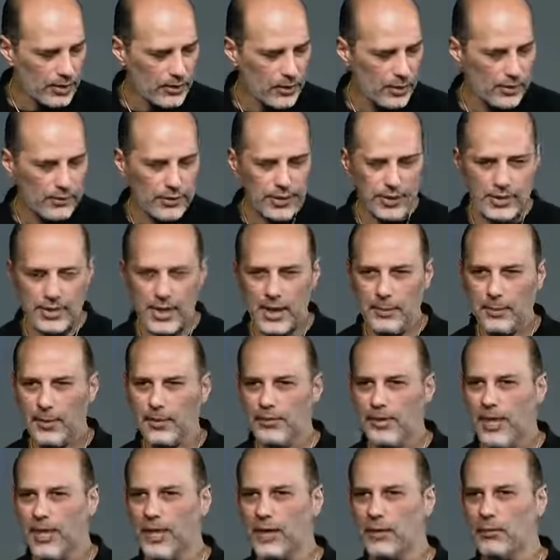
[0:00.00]
sort of disciple
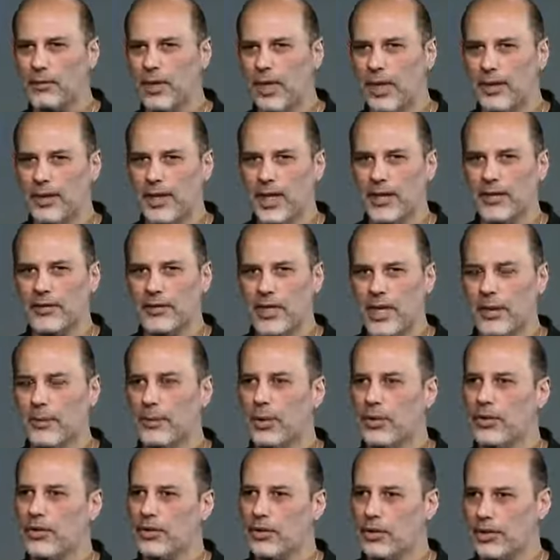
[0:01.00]
of Ayn Rand, I'd say
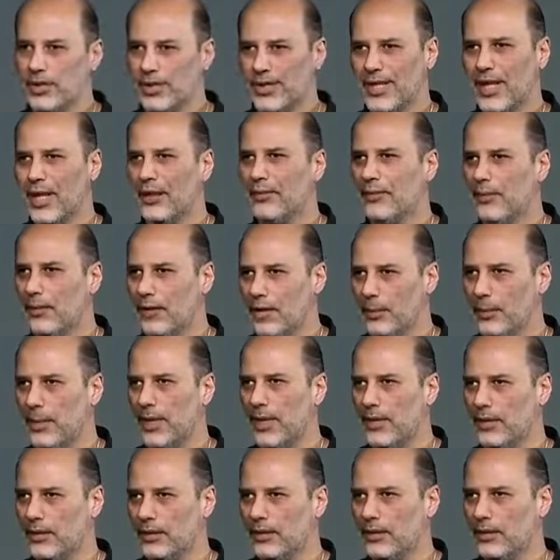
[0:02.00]
put yourself on a
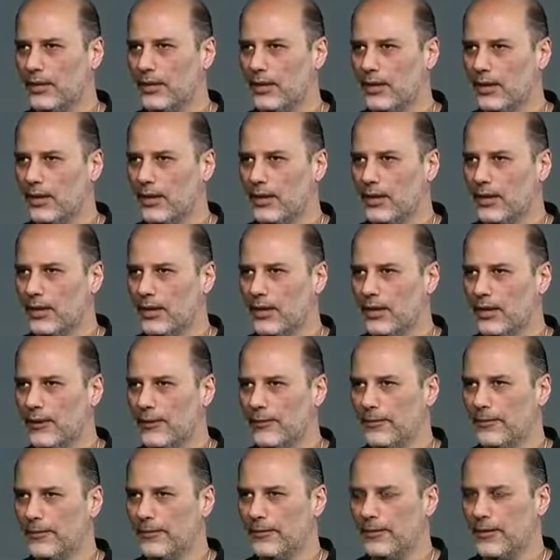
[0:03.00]
pedestal.
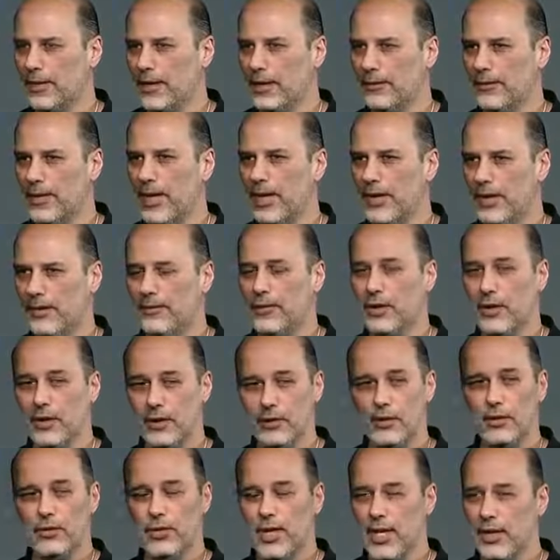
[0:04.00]
If you're going
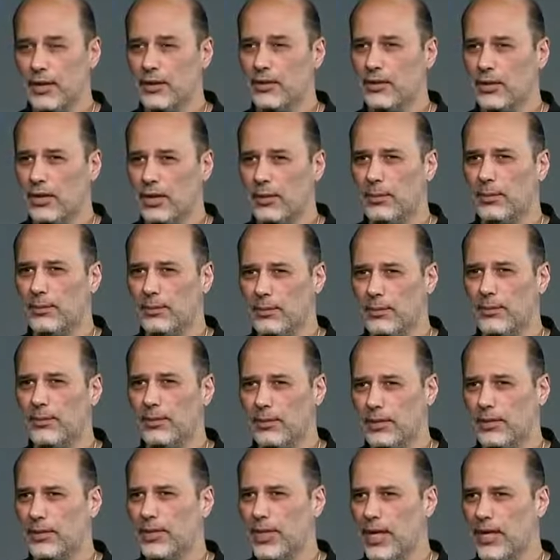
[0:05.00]
to do that at all,
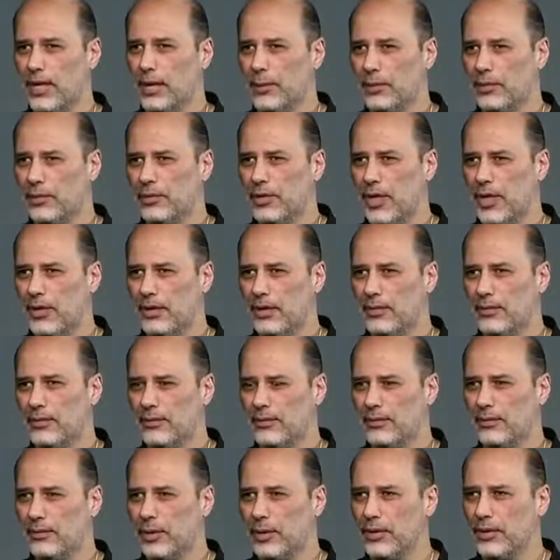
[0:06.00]
stand up straight.
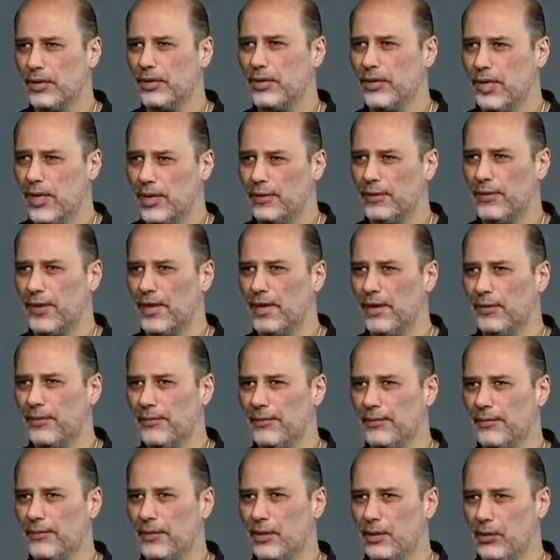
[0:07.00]
Put yourself there.
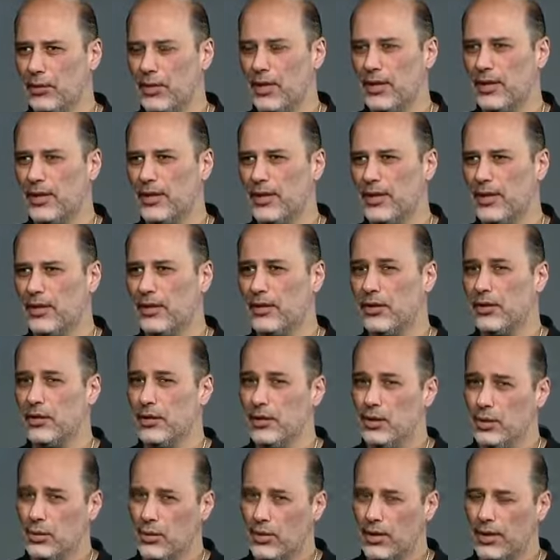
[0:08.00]
You are the teacher,
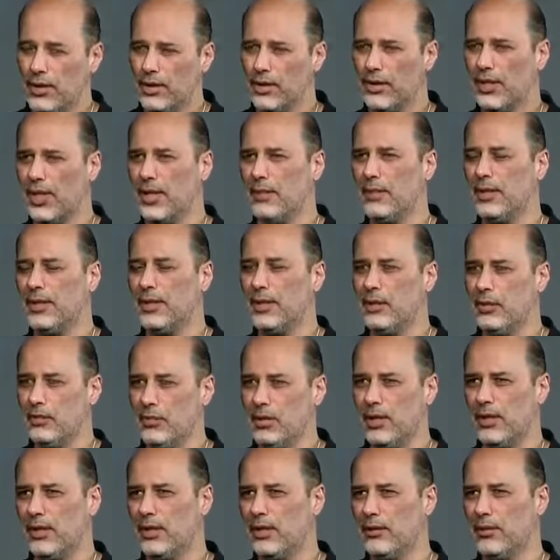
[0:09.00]
you are the shaman,
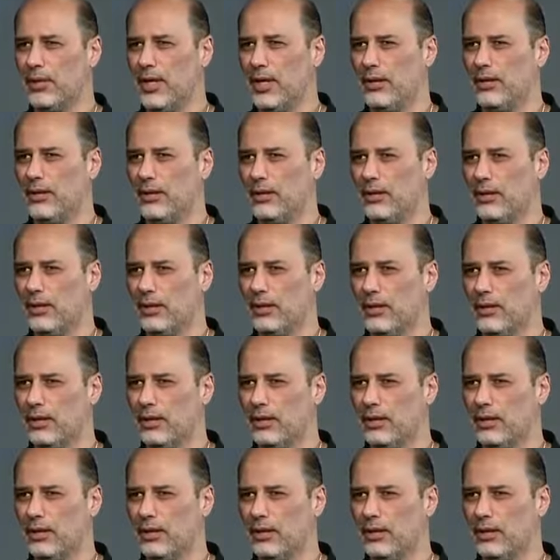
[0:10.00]
you are the creator,